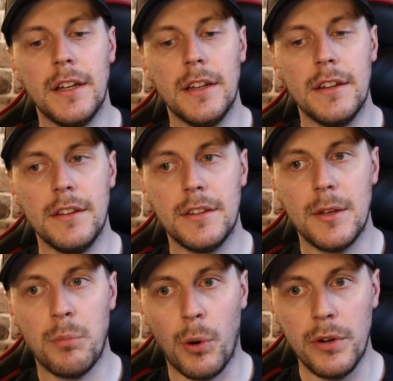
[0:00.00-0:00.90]
The
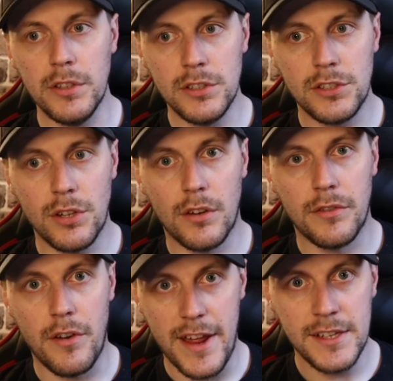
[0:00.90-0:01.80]
importance of
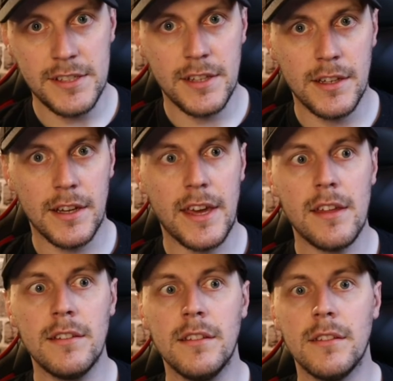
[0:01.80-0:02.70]
rest,
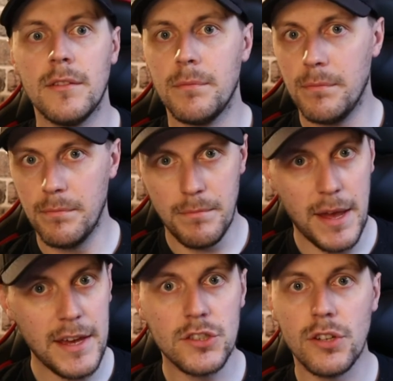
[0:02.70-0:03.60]
again,
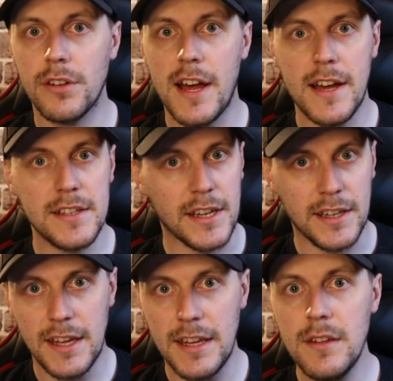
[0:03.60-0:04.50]
make sure that is a
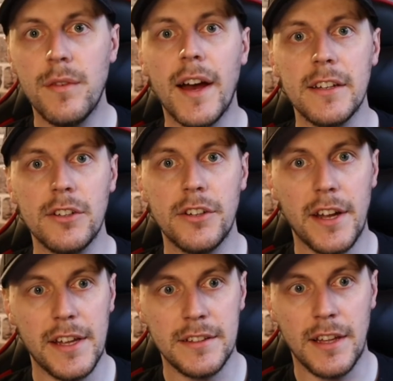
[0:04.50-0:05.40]
key factor
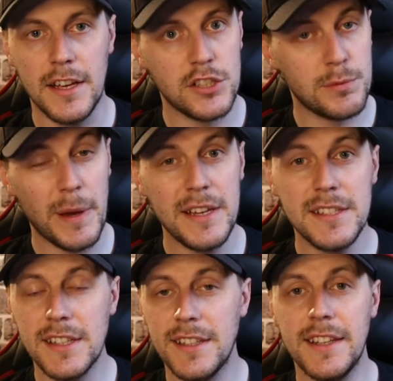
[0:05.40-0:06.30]
in
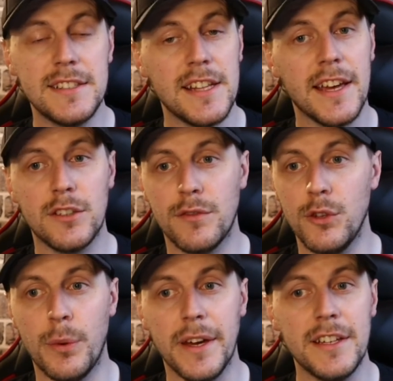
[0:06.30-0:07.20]
especially these next few
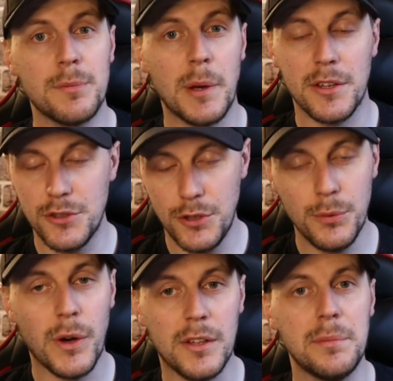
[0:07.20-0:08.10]
weeks, because you
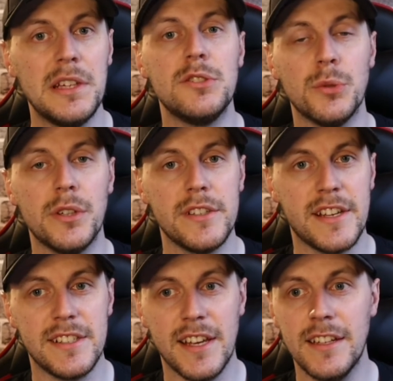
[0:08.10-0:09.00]
will be sore, as I
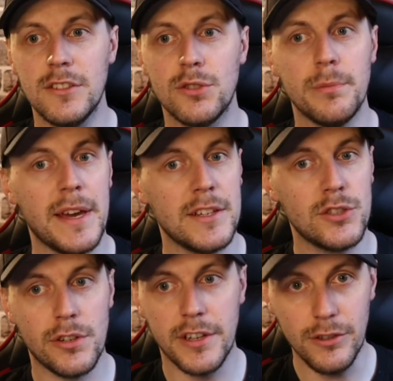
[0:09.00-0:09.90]
said. So make
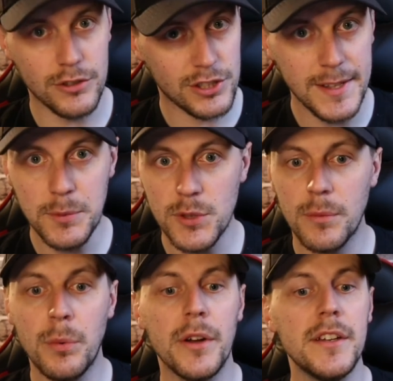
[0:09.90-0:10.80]
sure that your sleep's on
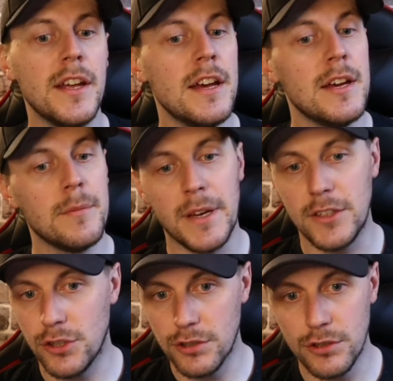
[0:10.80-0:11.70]
point, make
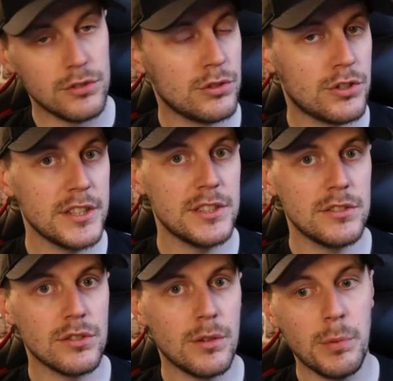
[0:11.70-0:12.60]
sure your nutrition
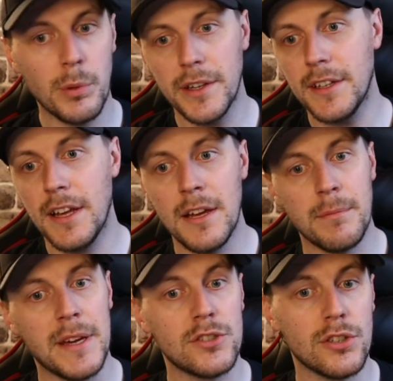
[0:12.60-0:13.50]
is on point,
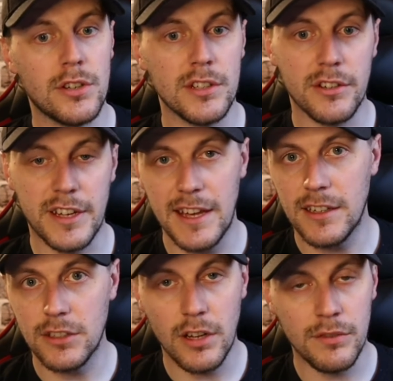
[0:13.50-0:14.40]
make sure that you're getting
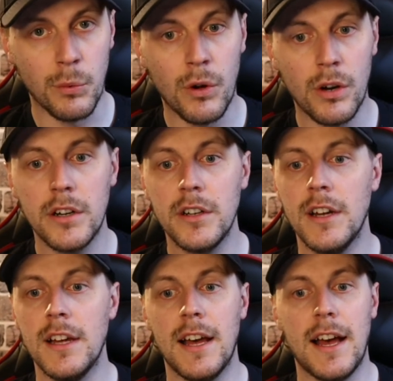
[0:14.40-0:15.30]
enough water,
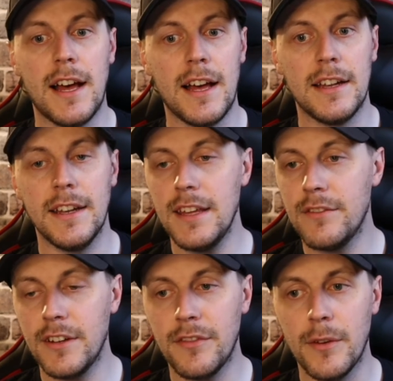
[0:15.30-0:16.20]
and even
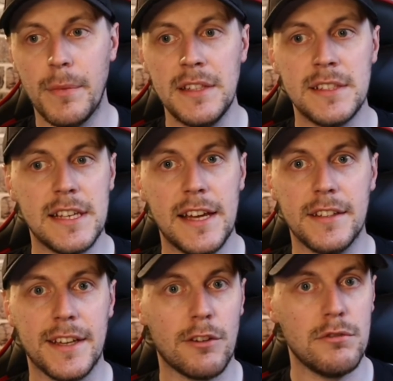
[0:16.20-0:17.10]
if it means setting
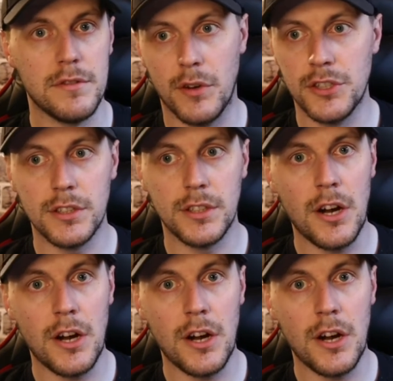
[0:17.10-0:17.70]
like a reverse alarm.